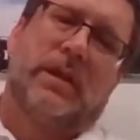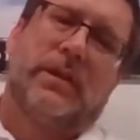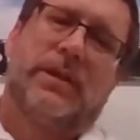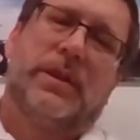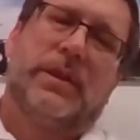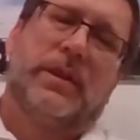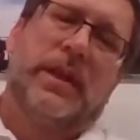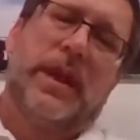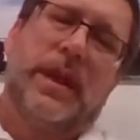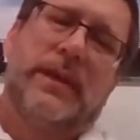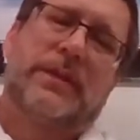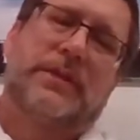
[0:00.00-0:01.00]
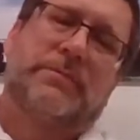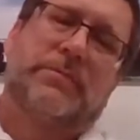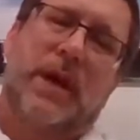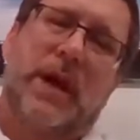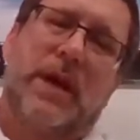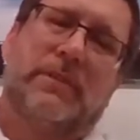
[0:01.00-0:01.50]
The next
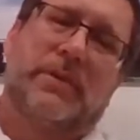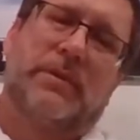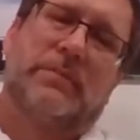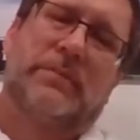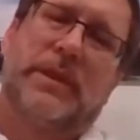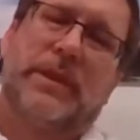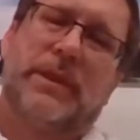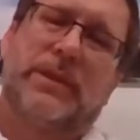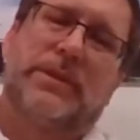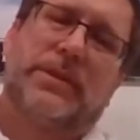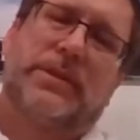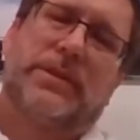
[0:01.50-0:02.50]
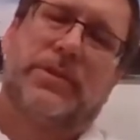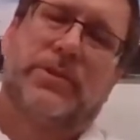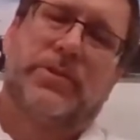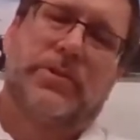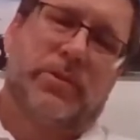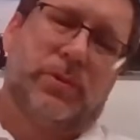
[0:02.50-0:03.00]
problem is
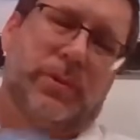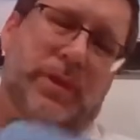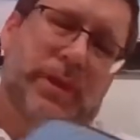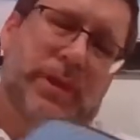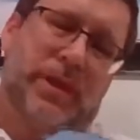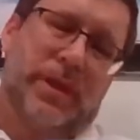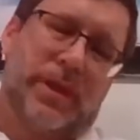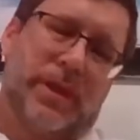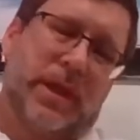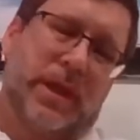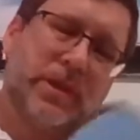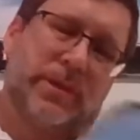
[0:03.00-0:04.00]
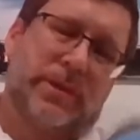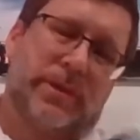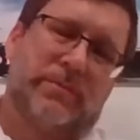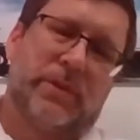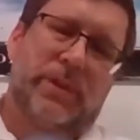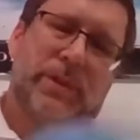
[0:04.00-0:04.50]
truly an
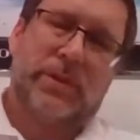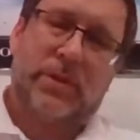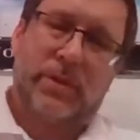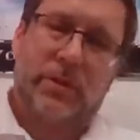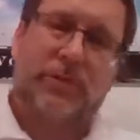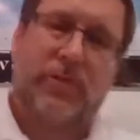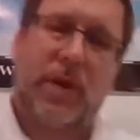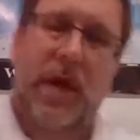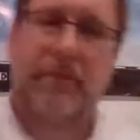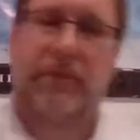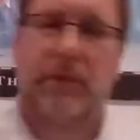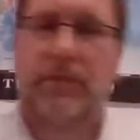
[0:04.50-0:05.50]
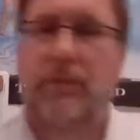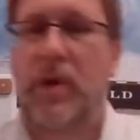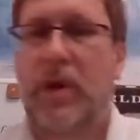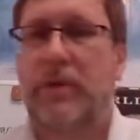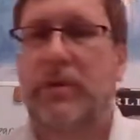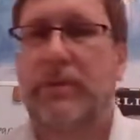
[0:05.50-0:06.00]
Algebra 2 problem.
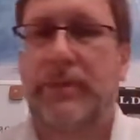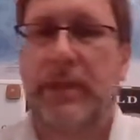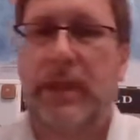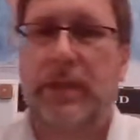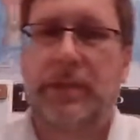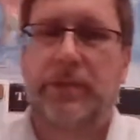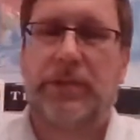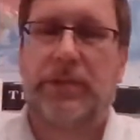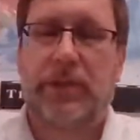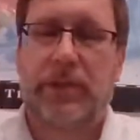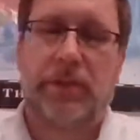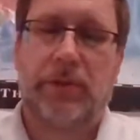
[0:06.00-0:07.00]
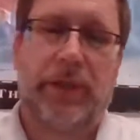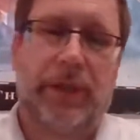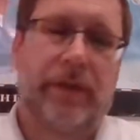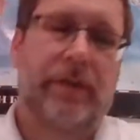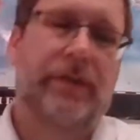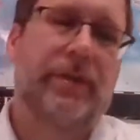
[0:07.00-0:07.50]
Welcome to Algebra 2
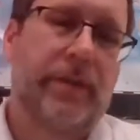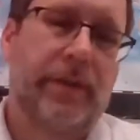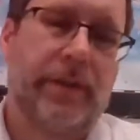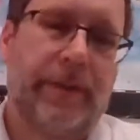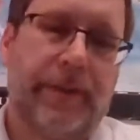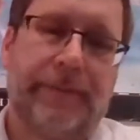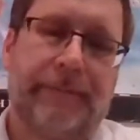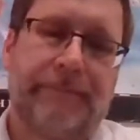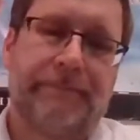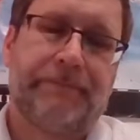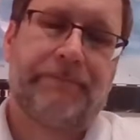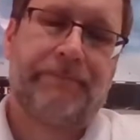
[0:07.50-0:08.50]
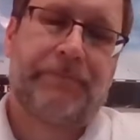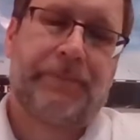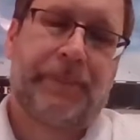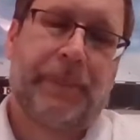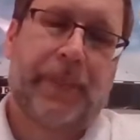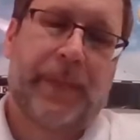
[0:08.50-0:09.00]
here.
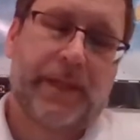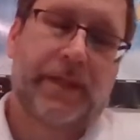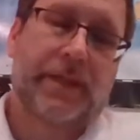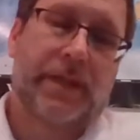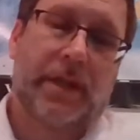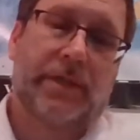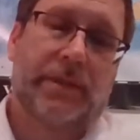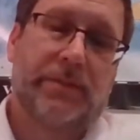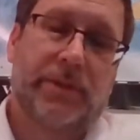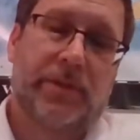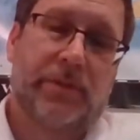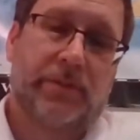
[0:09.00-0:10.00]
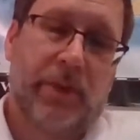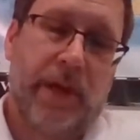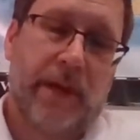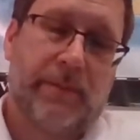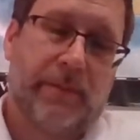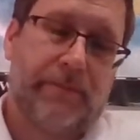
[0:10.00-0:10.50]
This is an Algebra 2
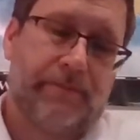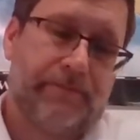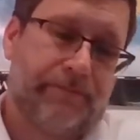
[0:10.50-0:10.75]
problem.